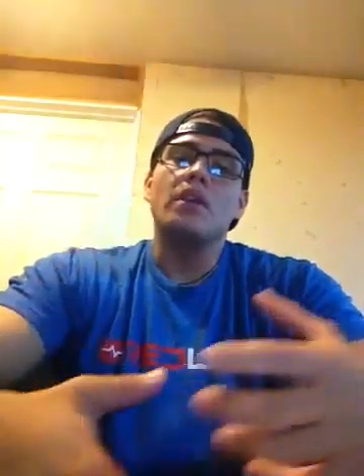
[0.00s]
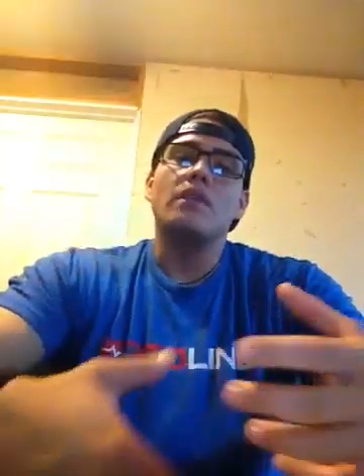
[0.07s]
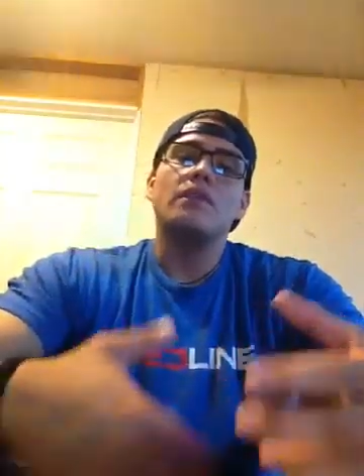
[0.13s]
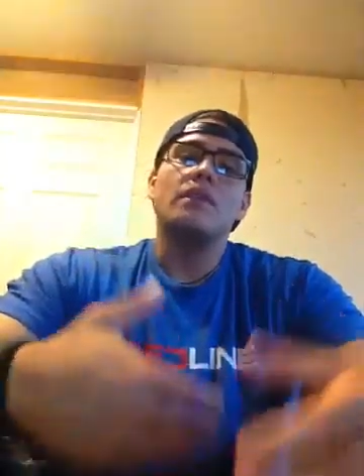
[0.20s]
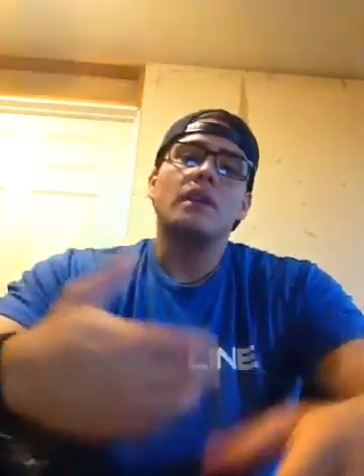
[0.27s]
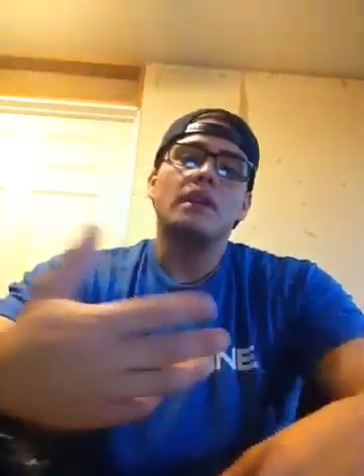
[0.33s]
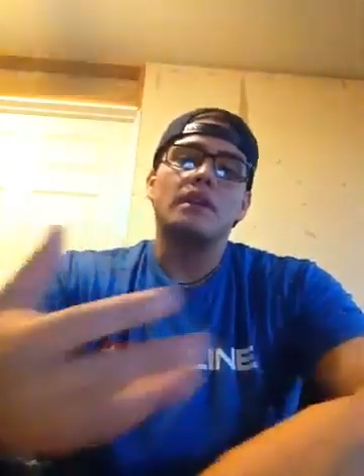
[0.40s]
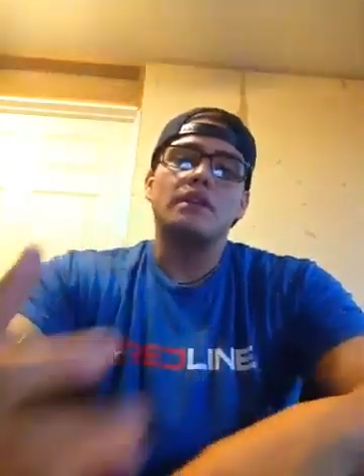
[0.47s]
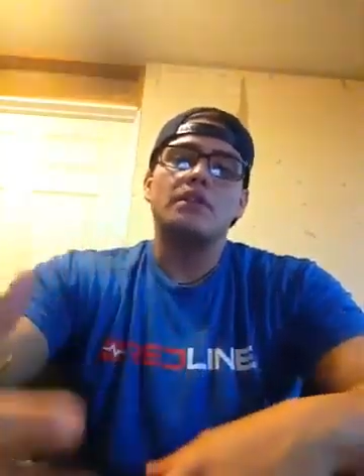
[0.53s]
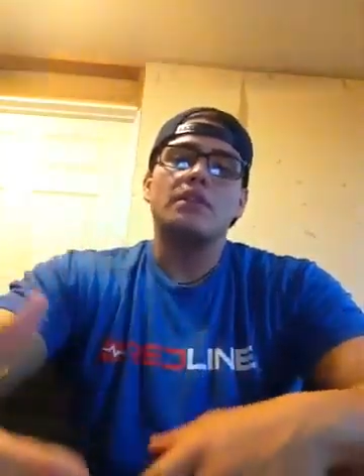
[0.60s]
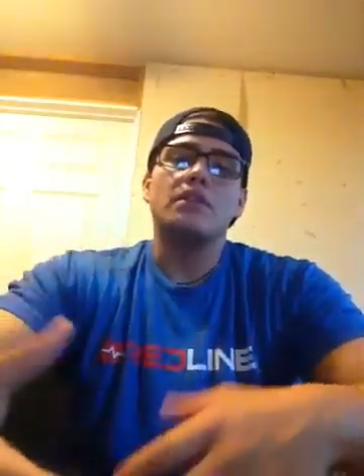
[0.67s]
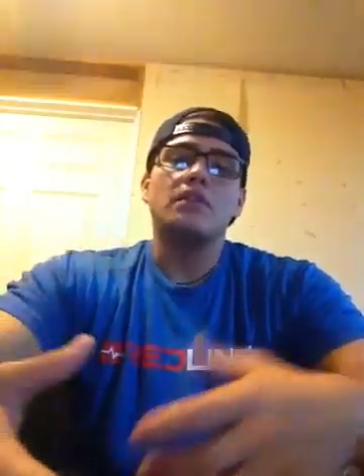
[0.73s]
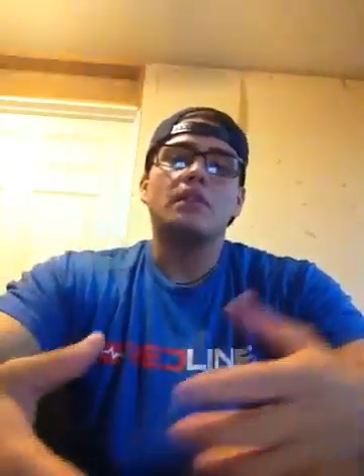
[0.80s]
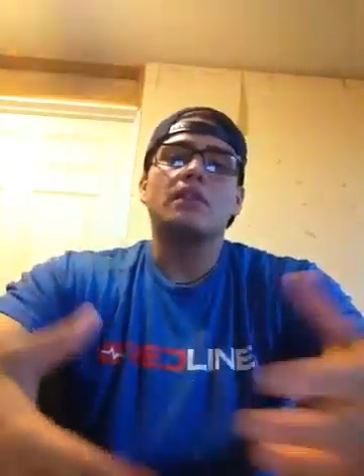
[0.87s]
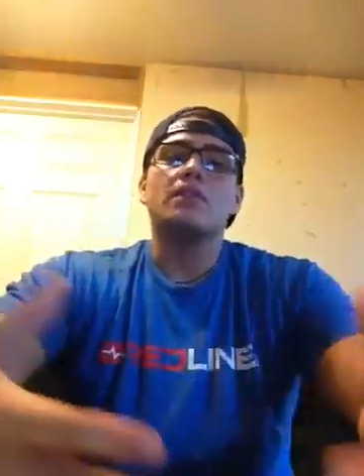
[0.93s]
you have to yell at each
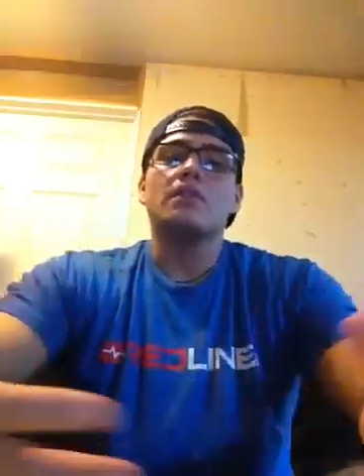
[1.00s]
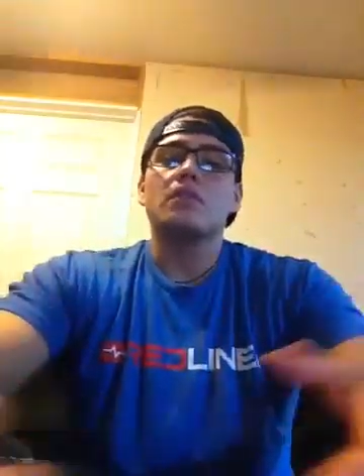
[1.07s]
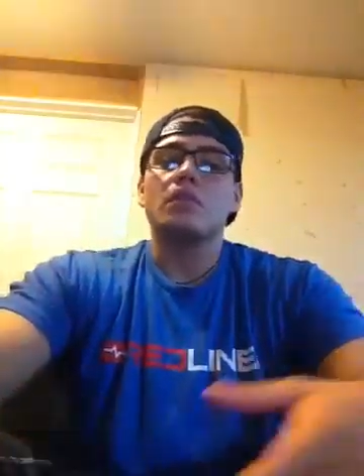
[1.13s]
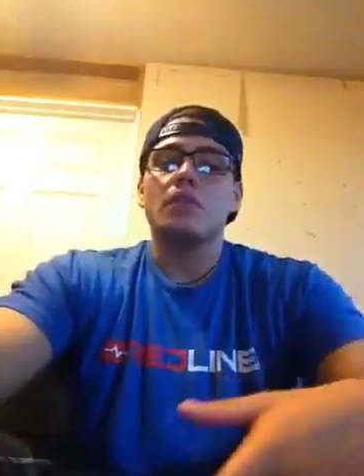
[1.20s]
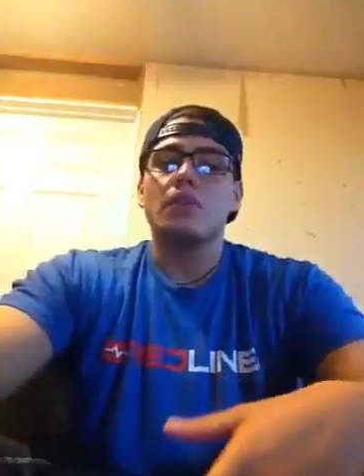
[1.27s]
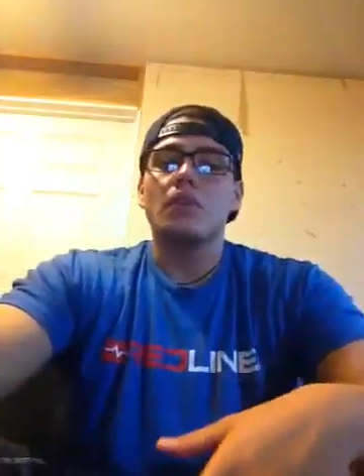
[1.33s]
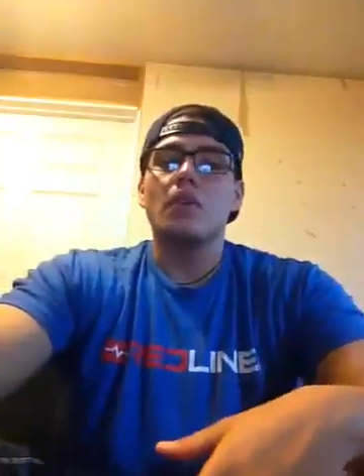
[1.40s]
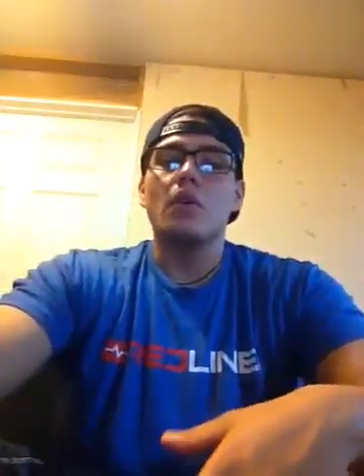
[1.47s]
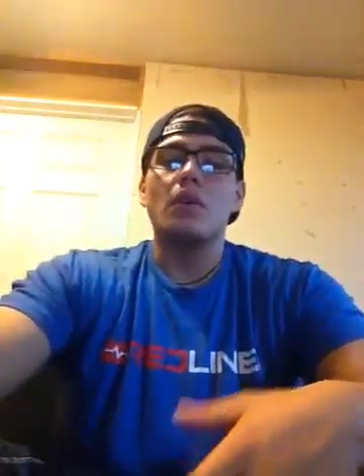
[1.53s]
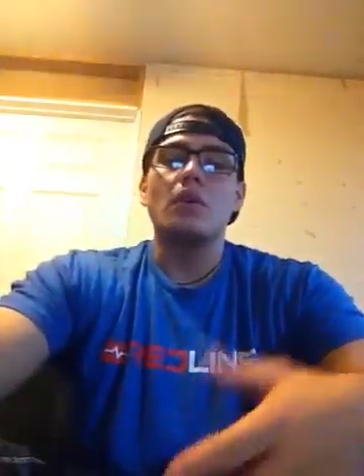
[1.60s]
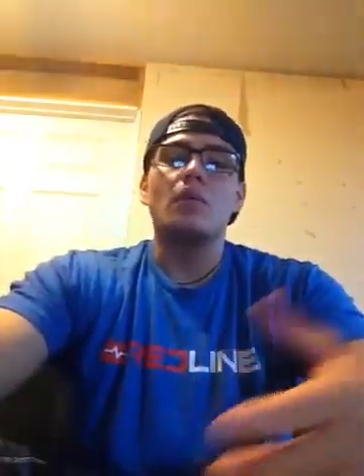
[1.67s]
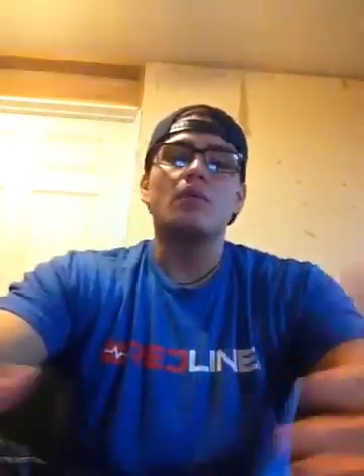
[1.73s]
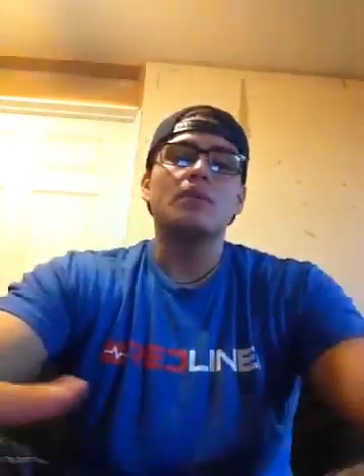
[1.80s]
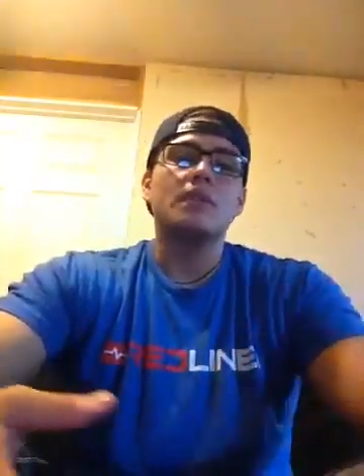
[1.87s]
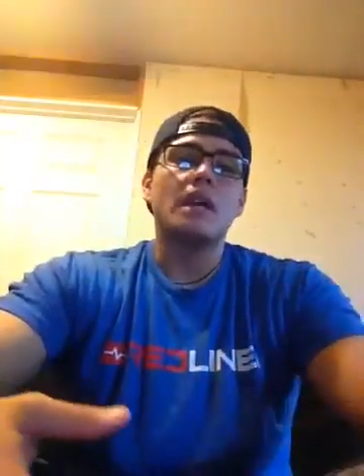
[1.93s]
other, tell each other where you're
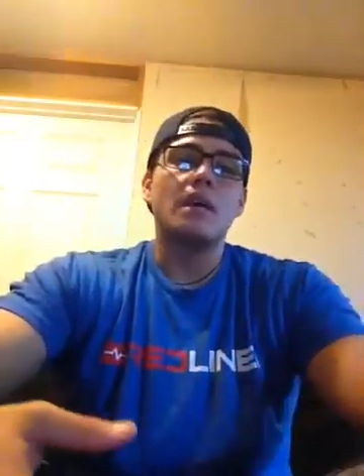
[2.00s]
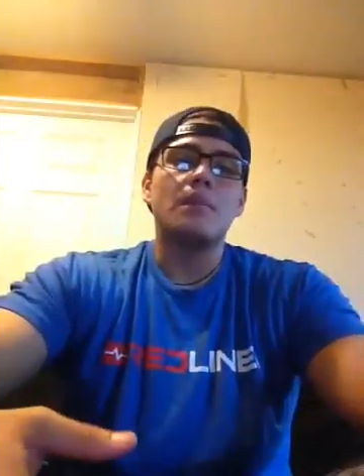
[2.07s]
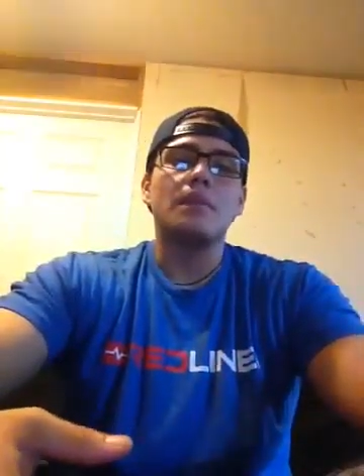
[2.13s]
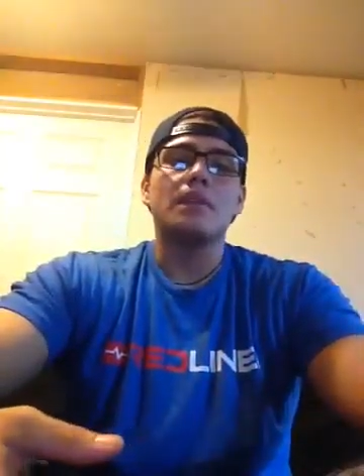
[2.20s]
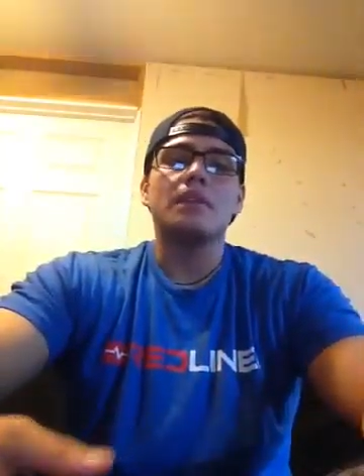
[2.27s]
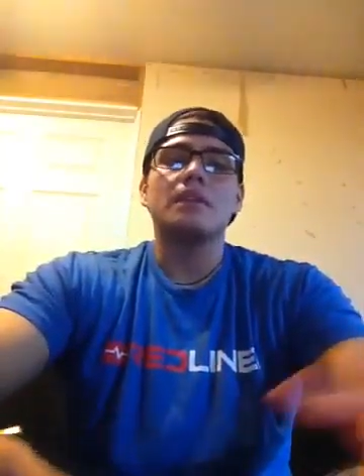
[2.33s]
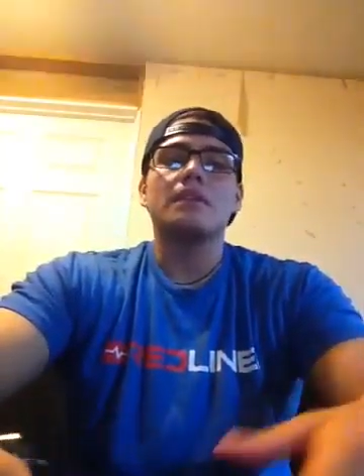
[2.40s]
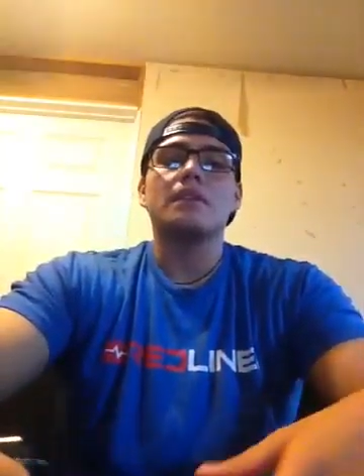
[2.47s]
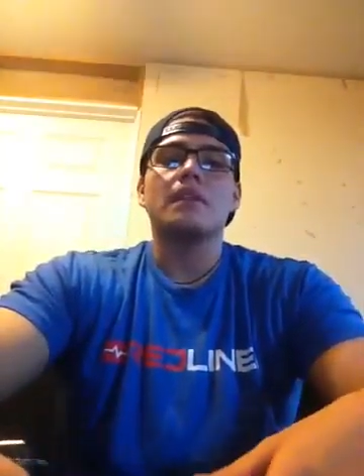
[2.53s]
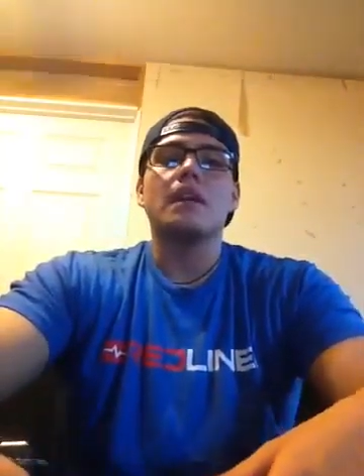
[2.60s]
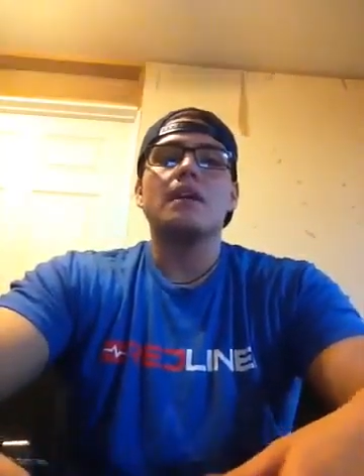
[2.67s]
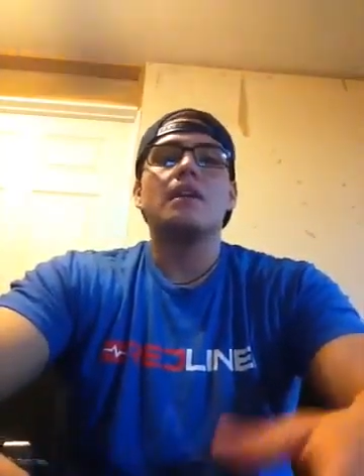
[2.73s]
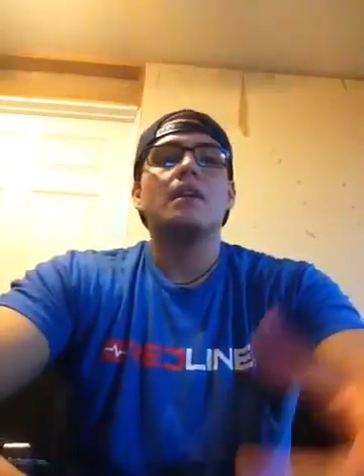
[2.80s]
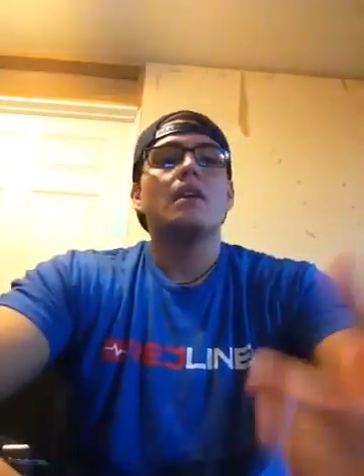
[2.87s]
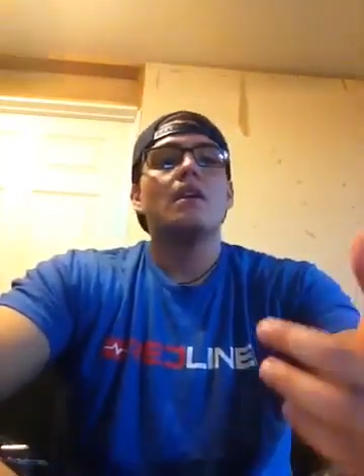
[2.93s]
going, what's happening, this and that.